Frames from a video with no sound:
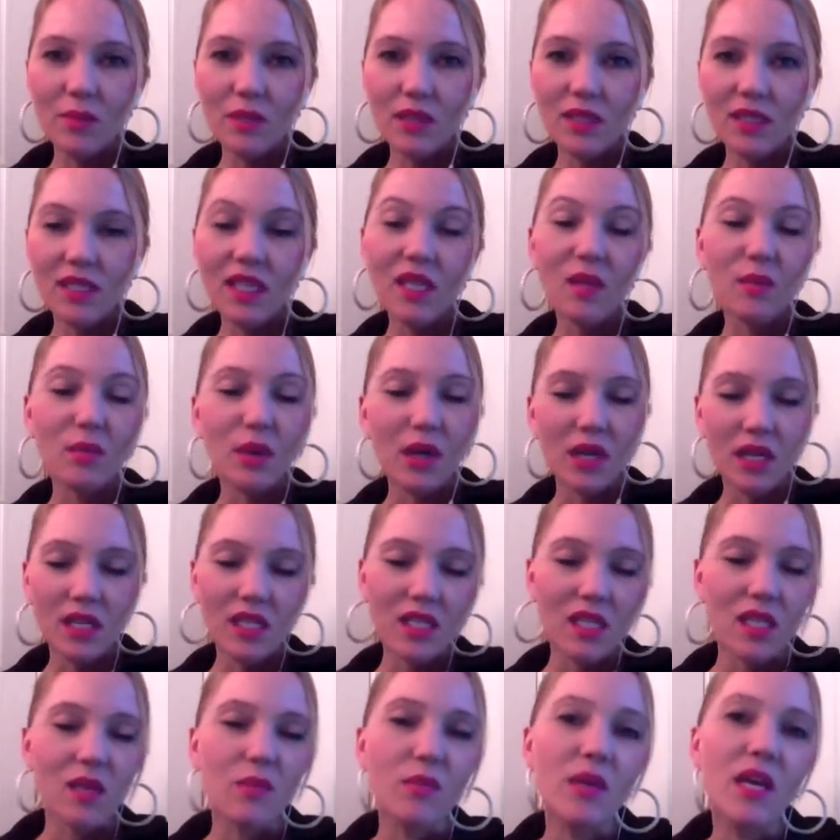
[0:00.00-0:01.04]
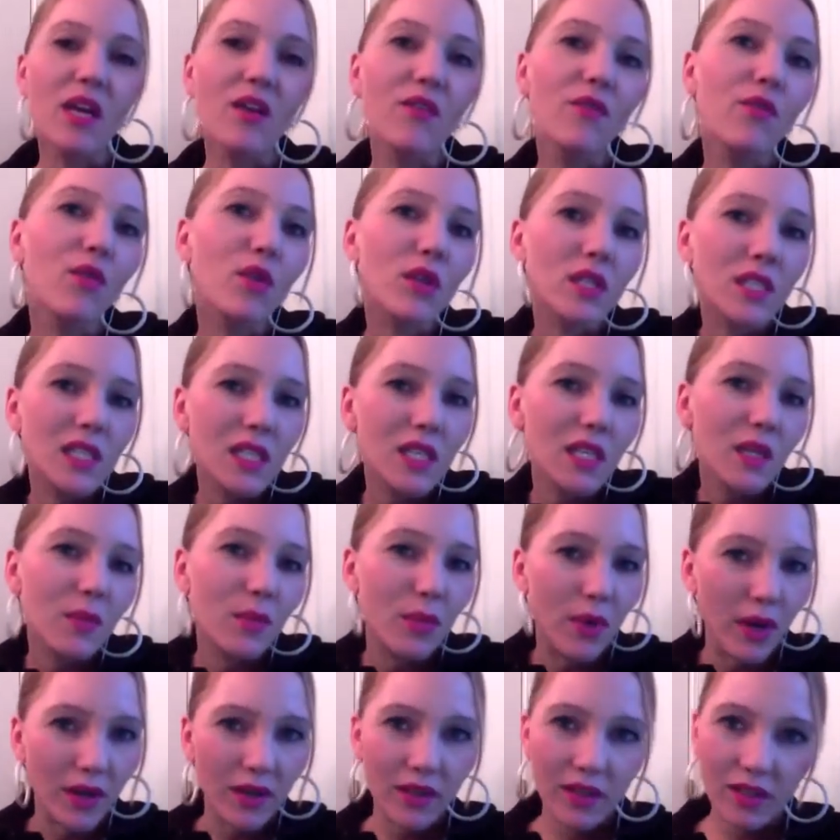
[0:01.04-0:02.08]
teen pregnancy, being 14 and
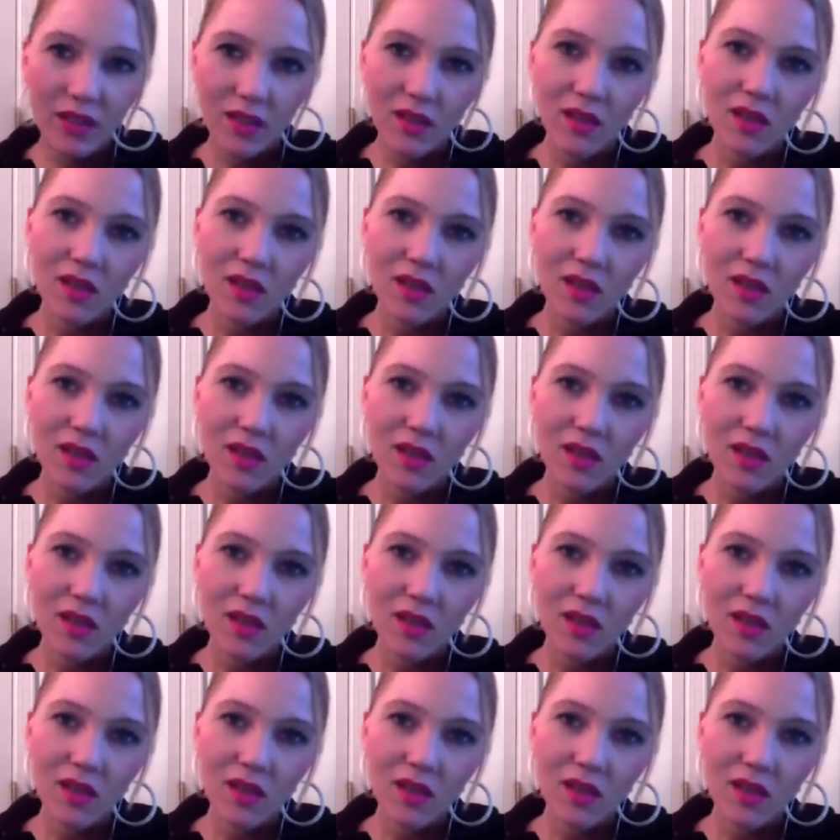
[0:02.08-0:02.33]
pregnant.